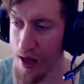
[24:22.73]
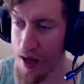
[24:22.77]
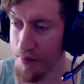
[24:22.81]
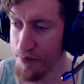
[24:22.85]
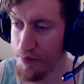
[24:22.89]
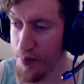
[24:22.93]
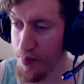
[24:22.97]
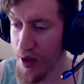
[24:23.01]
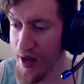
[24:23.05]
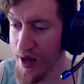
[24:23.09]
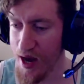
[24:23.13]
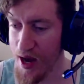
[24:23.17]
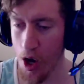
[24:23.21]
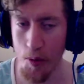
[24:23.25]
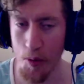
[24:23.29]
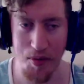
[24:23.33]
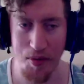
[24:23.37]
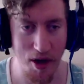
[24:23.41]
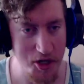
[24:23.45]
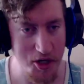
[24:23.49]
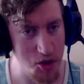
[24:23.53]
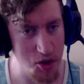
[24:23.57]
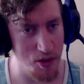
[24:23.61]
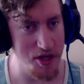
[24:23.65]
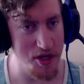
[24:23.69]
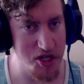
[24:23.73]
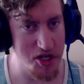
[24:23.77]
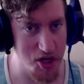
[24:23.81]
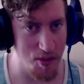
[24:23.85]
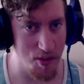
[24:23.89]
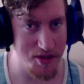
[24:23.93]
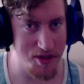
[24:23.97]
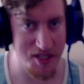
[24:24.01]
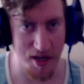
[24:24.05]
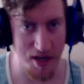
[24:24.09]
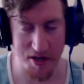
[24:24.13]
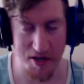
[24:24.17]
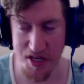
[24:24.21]
But I hope y'all enjoy the Show and
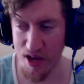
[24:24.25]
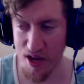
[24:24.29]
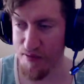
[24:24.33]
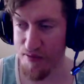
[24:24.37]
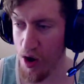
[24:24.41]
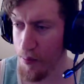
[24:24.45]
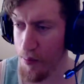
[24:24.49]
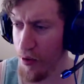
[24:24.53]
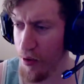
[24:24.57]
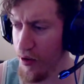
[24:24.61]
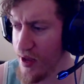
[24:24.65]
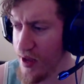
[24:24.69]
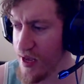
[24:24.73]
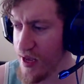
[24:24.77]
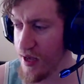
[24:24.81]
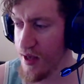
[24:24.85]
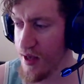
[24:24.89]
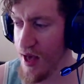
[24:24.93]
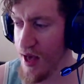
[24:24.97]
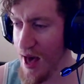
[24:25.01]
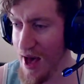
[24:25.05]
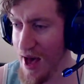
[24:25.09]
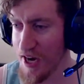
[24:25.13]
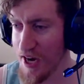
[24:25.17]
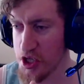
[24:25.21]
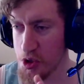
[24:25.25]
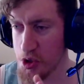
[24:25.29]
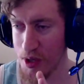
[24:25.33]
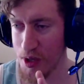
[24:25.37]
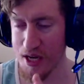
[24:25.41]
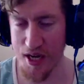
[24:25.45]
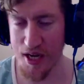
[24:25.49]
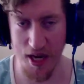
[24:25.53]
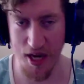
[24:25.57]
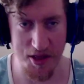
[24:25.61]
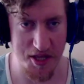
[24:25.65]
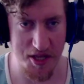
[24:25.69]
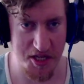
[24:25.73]
Tell stuff. I'll probably actually
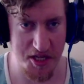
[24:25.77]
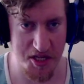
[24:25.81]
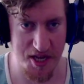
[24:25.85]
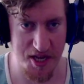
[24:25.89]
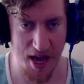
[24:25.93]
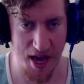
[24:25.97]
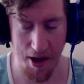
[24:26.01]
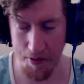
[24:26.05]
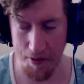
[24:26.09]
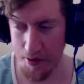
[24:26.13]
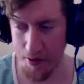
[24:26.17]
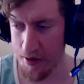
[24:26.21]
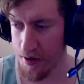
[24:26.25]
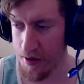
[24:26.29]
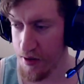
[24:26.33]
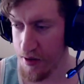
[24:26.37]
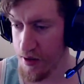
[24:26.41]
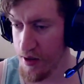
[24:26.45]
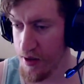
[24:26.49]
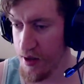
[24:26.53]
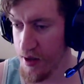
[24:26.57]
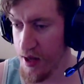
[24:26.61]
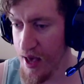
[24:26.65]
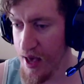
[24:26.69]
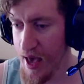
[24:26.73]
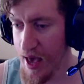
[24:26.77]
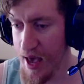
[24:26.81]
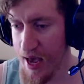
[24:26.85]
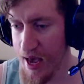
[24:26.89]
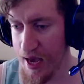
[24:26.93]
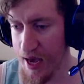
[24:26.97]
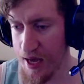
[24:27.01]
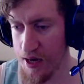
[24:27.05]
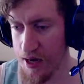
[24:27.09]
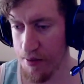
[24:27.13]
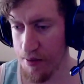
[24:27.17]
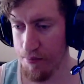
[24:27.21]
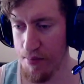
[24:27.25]
cut this down
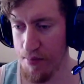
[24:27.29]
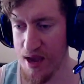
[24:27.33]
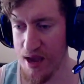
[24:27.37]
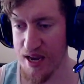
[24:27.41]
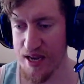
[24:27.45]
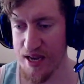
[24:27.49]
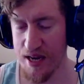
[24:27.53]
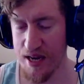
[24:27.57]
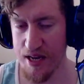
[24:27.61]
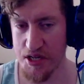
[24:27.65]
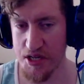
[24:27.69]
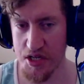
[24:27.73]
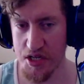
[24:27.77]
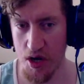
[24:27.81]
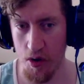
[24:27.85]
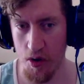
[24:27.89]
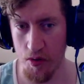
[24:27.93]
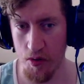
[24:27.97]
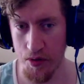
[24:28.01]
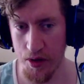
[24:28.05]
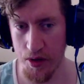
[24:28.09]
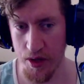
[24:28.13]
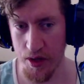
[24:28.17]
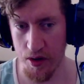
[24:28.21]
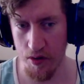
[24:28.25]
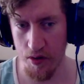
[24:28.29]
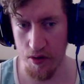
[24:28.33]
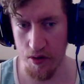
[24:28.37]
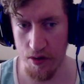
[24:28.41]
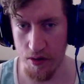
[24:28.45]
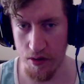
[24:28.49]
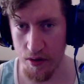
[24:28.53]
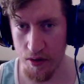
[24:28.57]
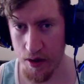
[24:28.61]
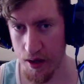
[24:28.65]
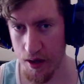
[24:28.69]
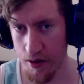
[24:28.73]
and make it its own little